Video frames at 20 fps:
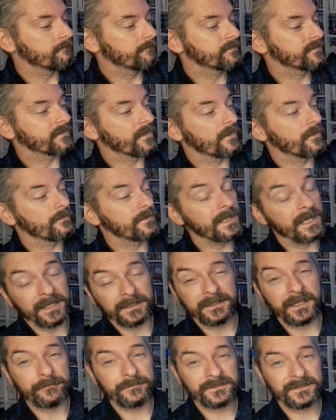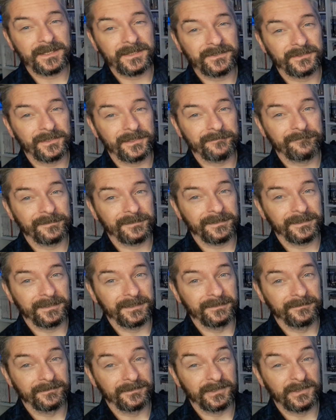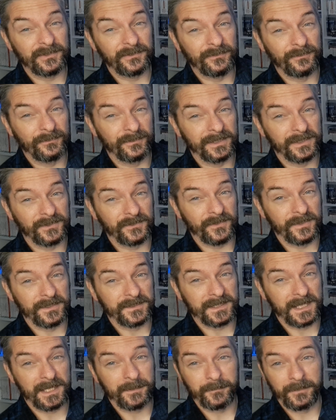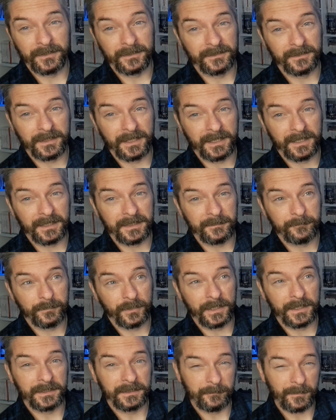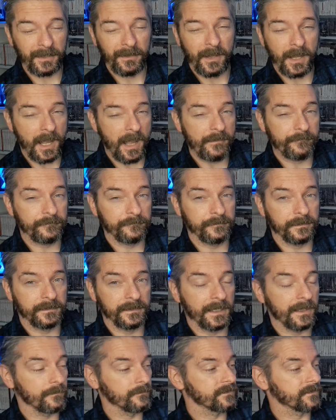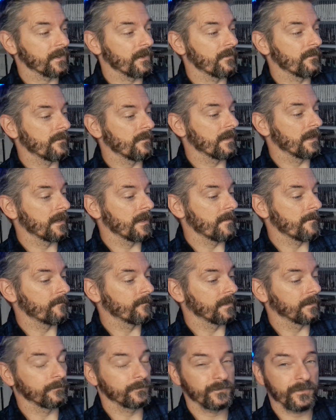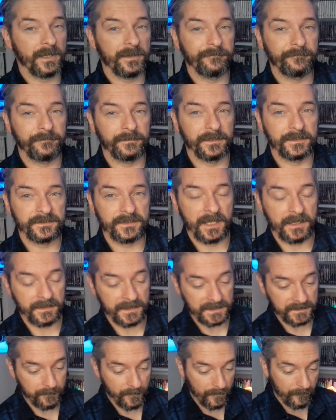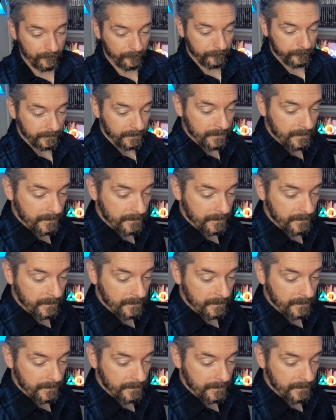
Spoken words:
So yeah, Devastation. I really do enjoy this game, and I played about half of it now, so I'll try and finish that this month.